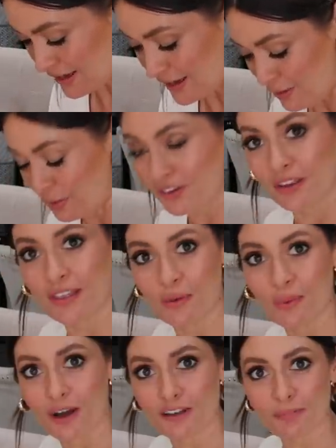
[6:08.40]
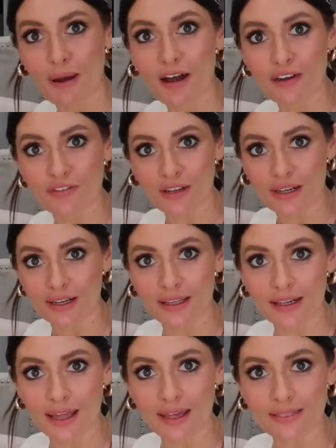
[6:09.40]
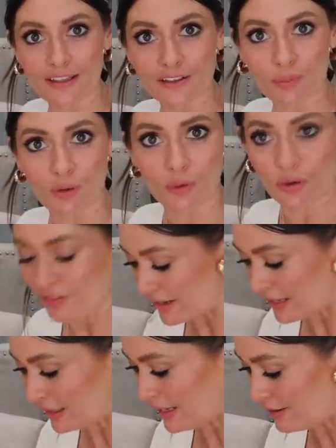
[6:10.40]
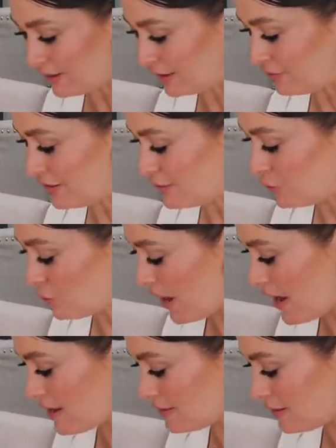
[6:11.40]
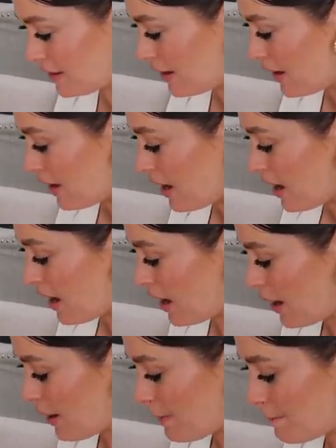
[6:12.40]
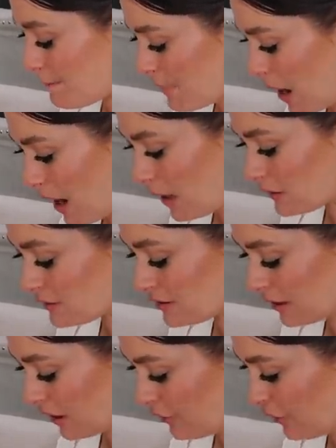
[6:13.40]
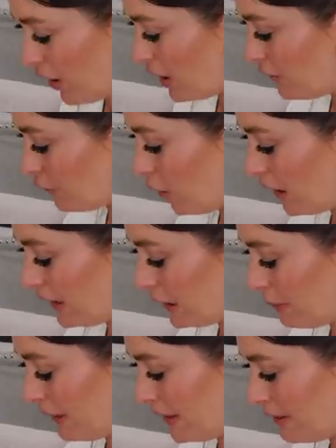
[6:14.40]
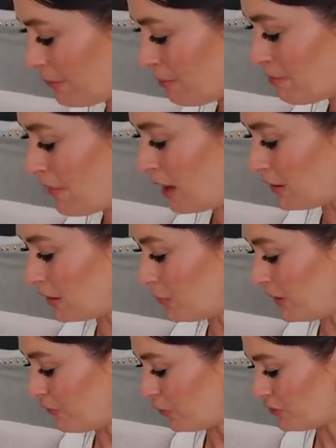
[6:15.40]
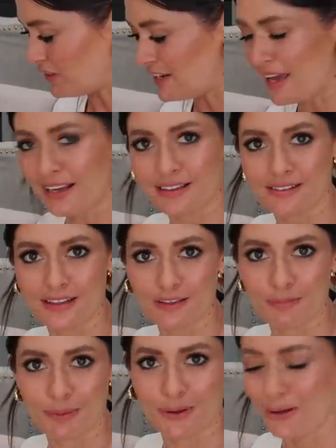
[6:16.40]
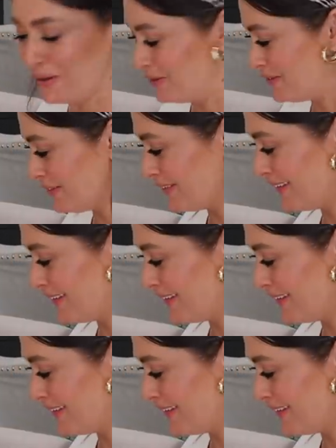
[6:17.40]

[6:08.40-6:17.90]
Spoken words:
here, which I think works perfectly. Like in this one, all of the little earrings are in the squares. But I've kind of got a little bit muddled when I've got necklaces because